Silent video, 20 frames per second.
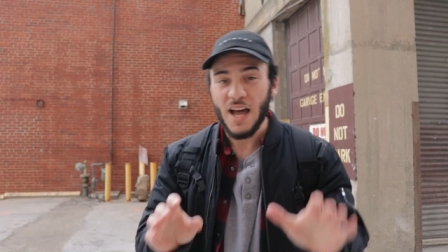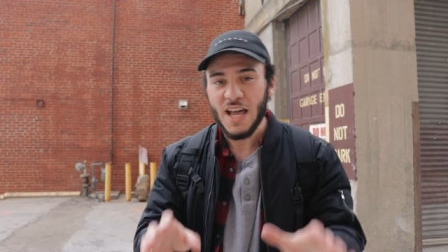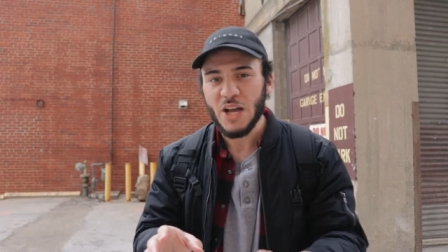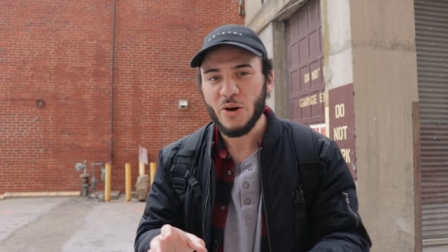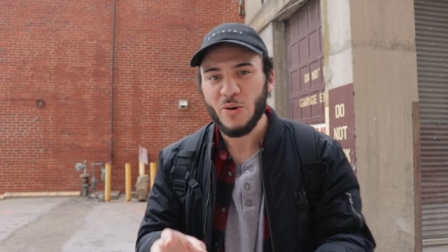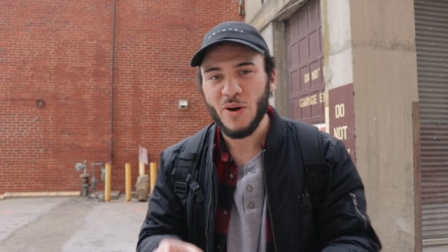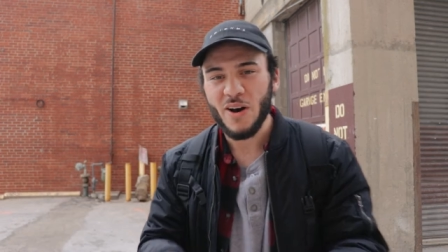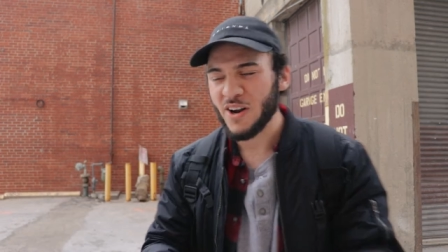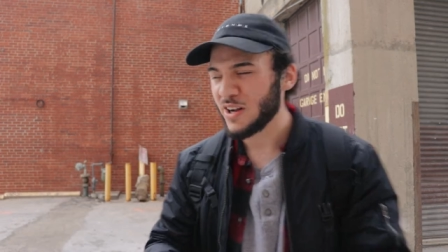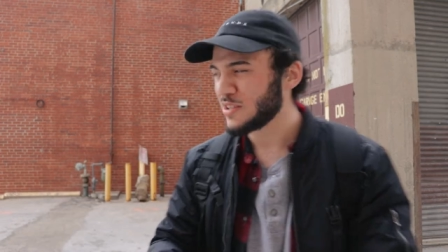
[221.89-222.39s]
I
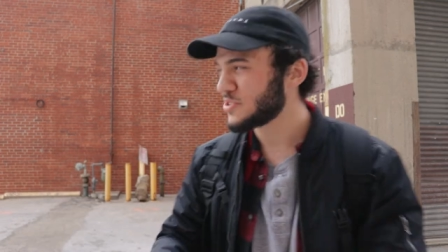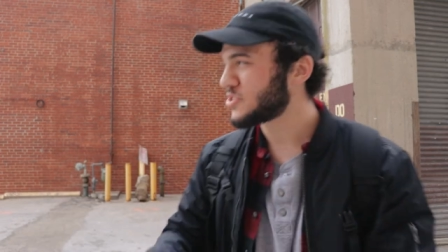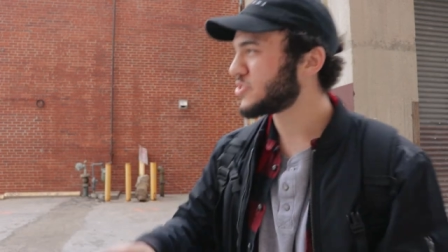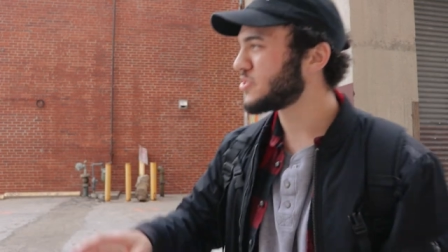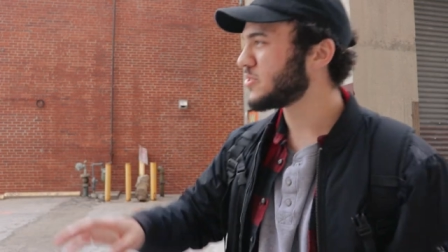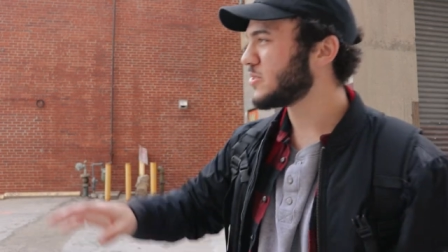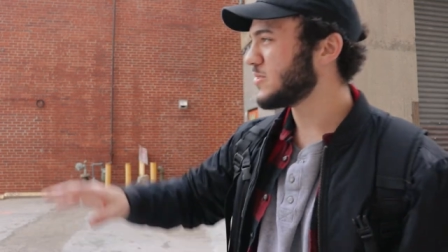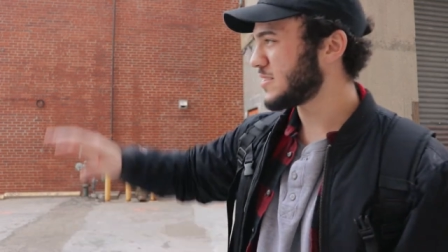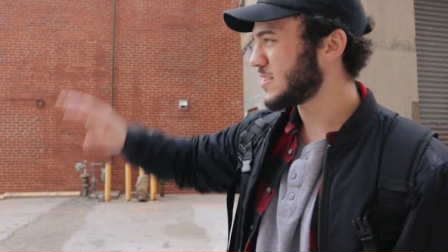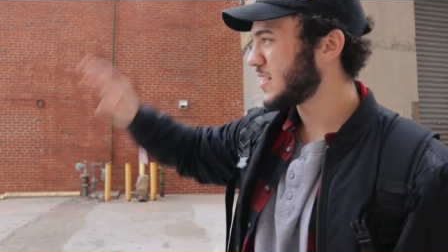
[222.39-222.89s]
go out on
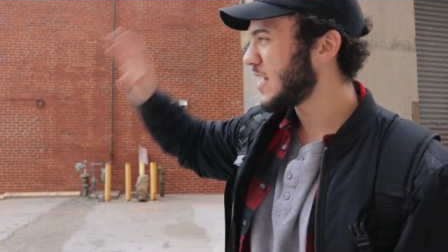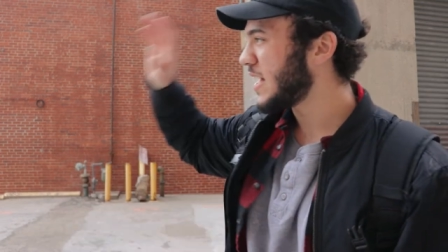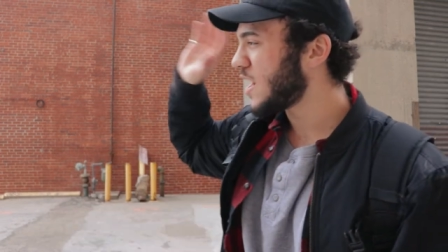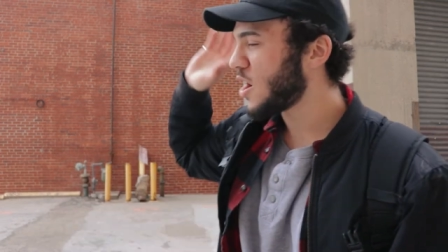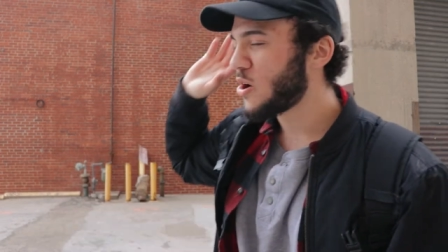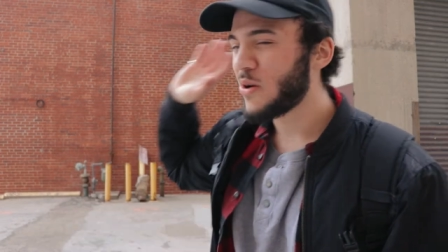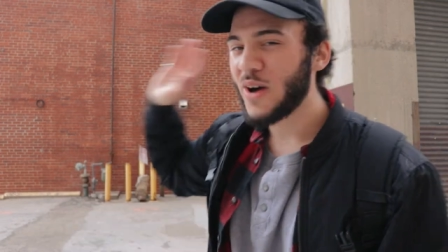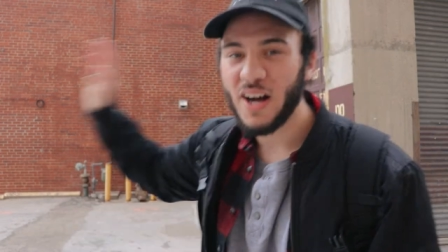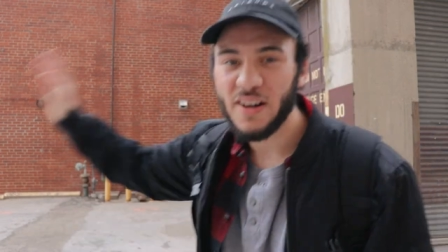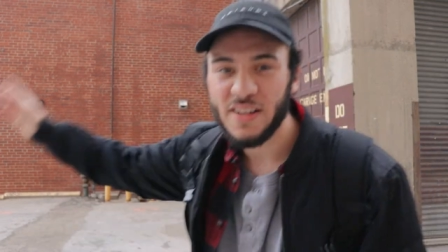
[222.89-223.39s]
shoots, and I
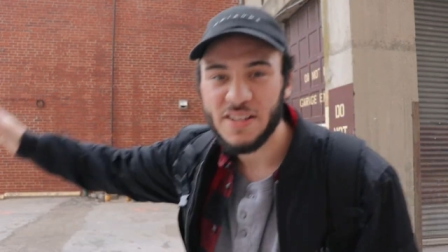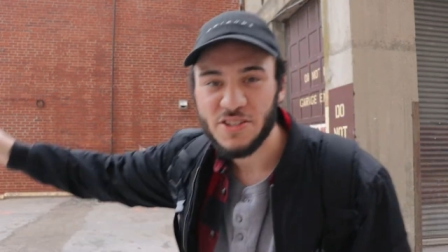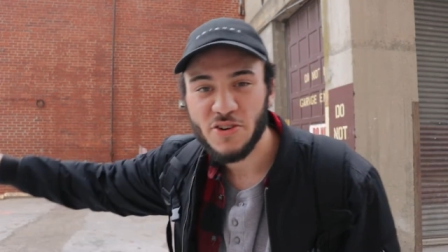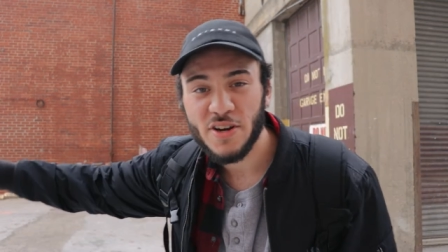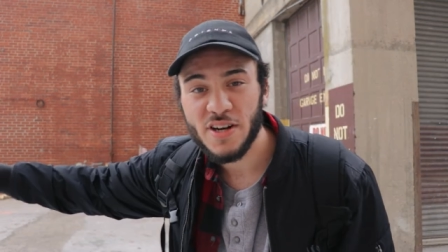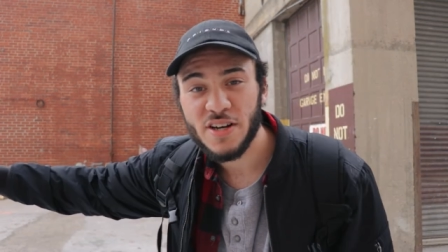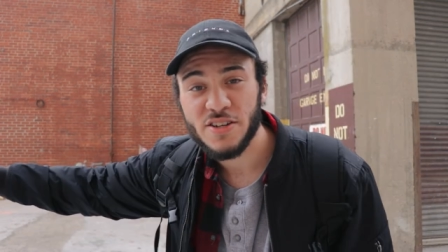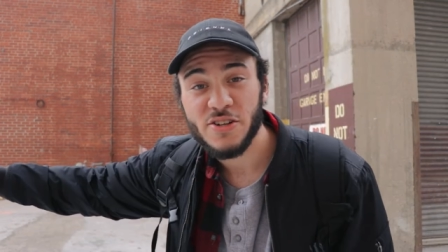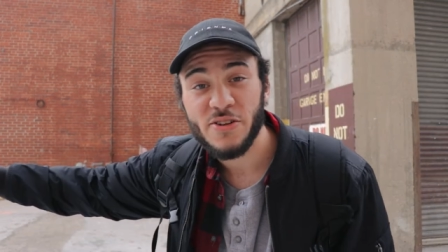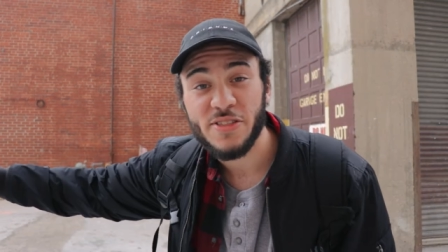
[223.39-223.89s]
go out and
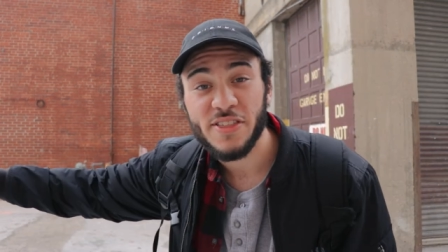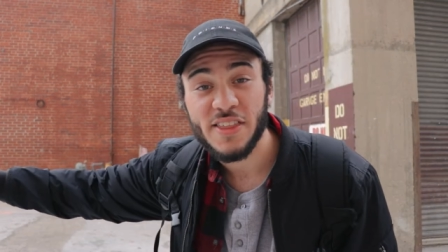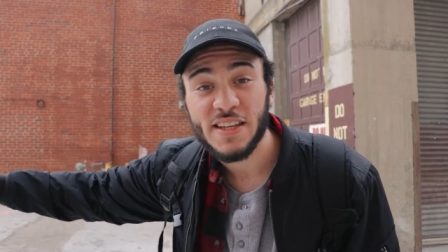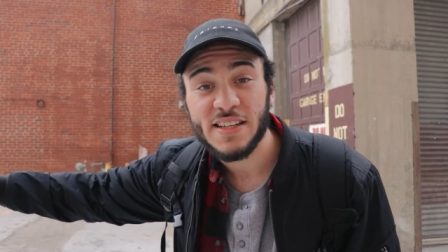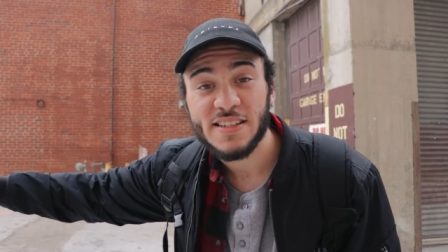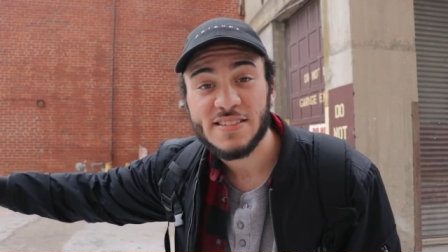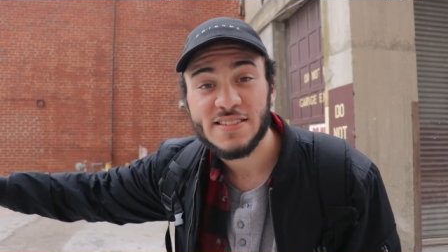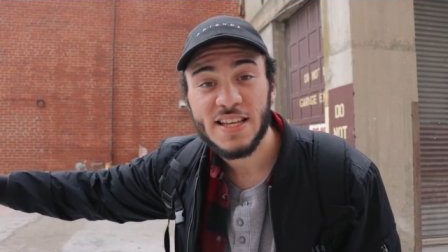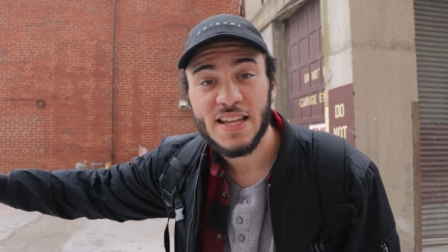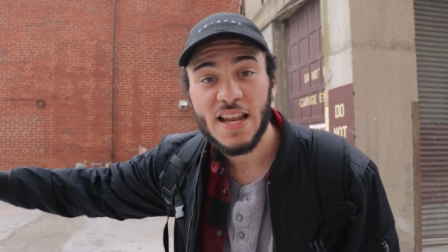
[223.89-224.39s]
try to do
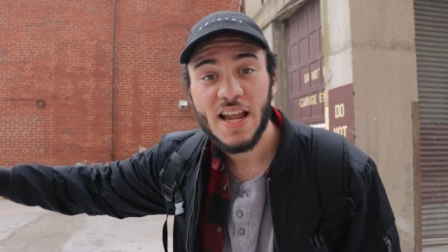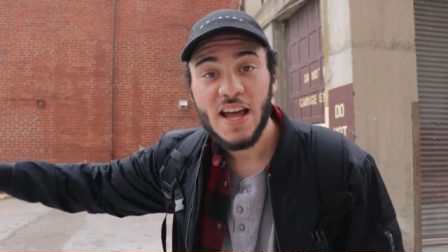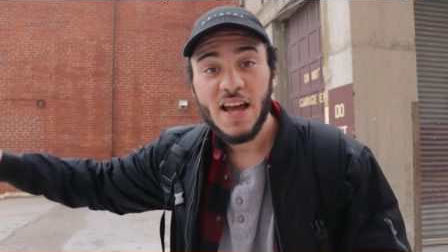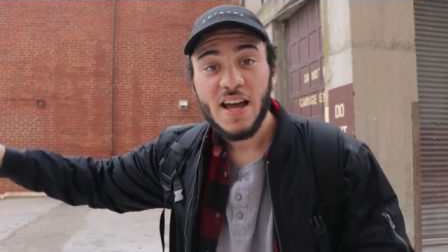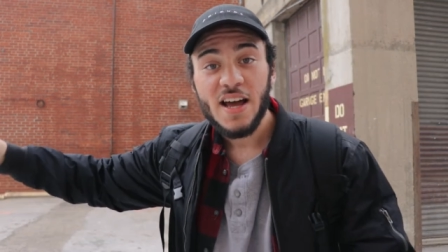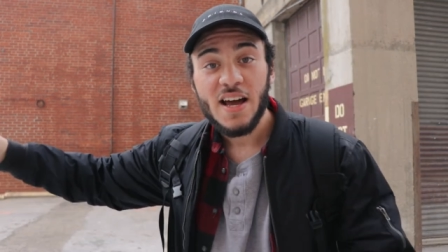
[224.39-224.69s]
things that